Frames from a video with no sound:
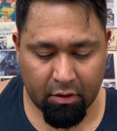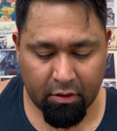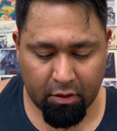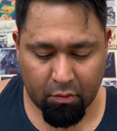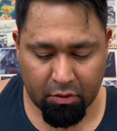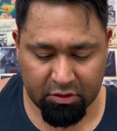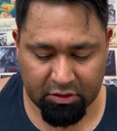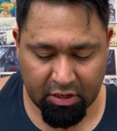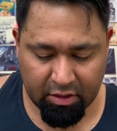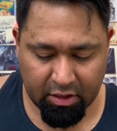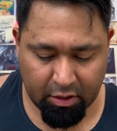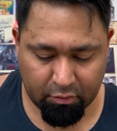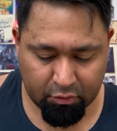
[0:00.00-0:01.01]
They were
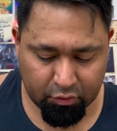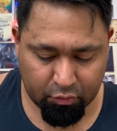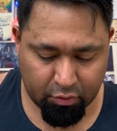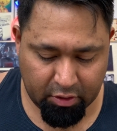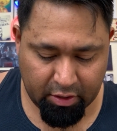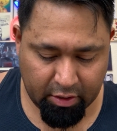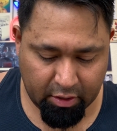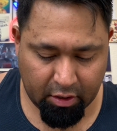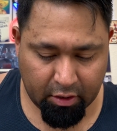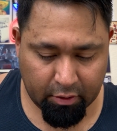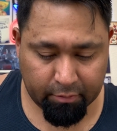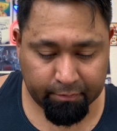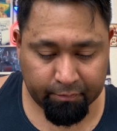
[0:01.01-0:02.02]
saying that it was really
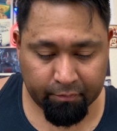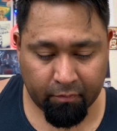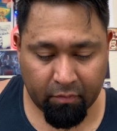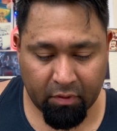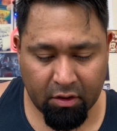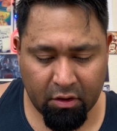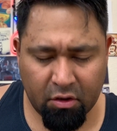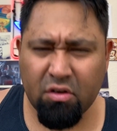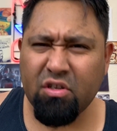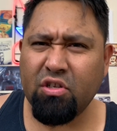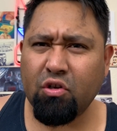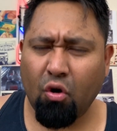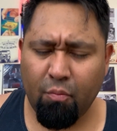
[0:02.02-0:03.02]

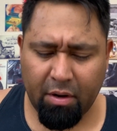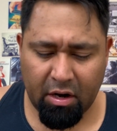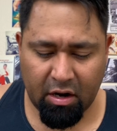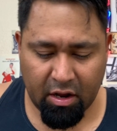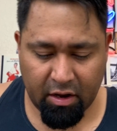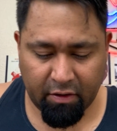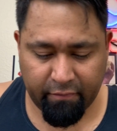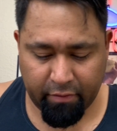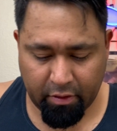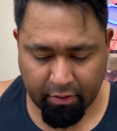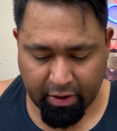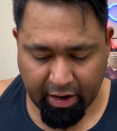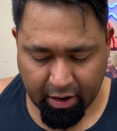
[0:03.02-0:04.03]
soapy-like,
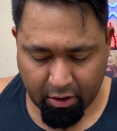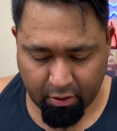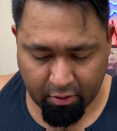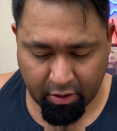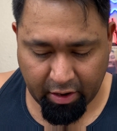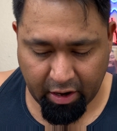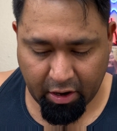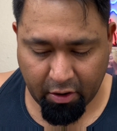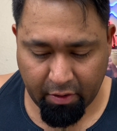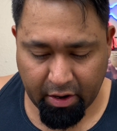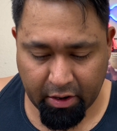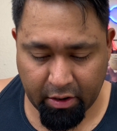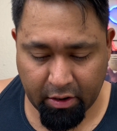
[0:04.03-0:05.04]
very
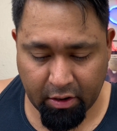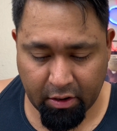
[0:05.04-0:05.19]
airy.